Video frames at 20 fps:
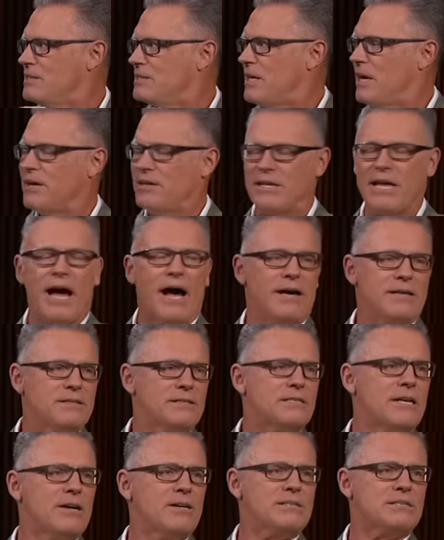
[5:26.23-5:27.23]
Ter- yeah,
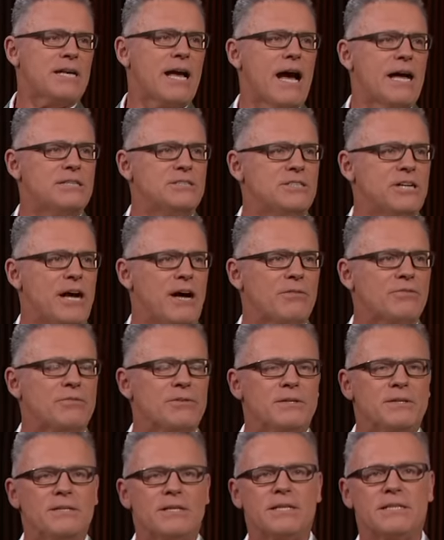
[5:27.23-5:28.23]
Terry's guy, Jeff.
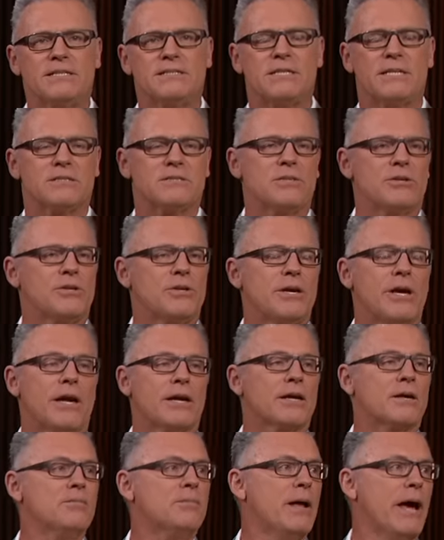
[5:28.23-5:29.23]
And he says, Look, you got
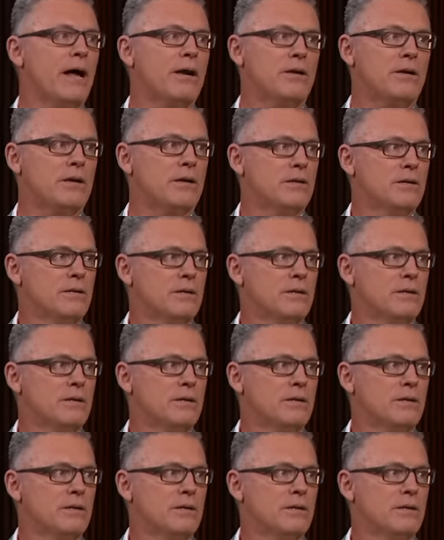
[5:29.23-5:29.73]
to come down here